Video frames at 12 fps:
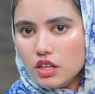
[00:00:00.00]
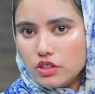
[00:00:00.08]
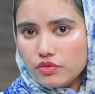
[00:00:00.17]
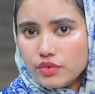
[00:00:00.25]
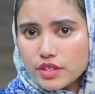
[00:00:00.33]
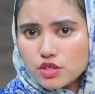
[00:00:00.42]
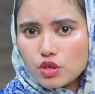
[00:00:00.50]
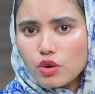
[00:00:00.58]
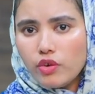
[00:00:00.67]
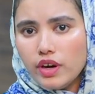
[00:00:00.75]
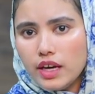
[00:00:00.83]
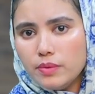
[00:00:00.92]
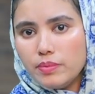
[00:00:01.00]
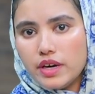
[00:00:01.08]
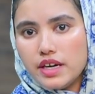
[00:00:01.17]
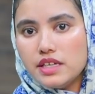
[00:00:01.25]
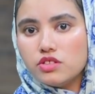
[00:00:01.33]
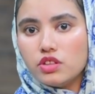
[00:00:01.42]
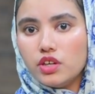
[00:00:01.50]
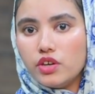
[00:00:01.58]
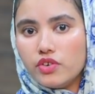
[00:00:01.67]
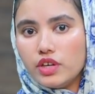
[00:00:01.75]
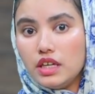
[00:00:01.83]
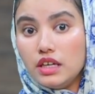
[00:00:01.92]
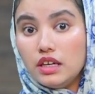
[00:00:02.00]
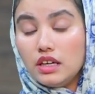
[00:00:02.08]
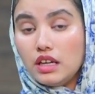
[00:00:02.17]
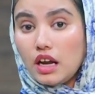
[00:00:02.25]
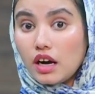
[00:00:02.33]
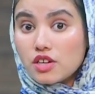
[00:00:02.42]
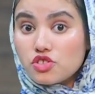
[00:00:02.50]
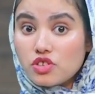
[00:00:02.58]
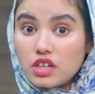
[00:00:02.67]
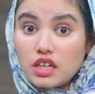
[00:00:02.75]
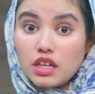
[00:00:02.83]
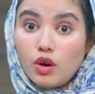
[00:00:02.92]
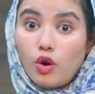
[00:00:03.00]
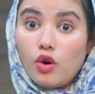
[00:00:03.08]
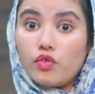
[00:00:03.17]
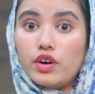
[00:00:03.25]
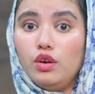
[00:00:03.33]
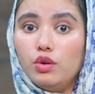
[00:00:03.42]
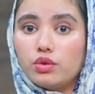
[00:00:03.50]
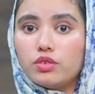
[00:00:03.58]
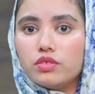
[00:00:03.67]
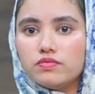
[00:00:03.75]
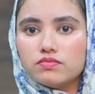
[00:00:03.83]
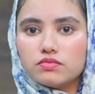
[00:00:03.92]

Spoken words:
which Kohlberg's theory largely overlooked.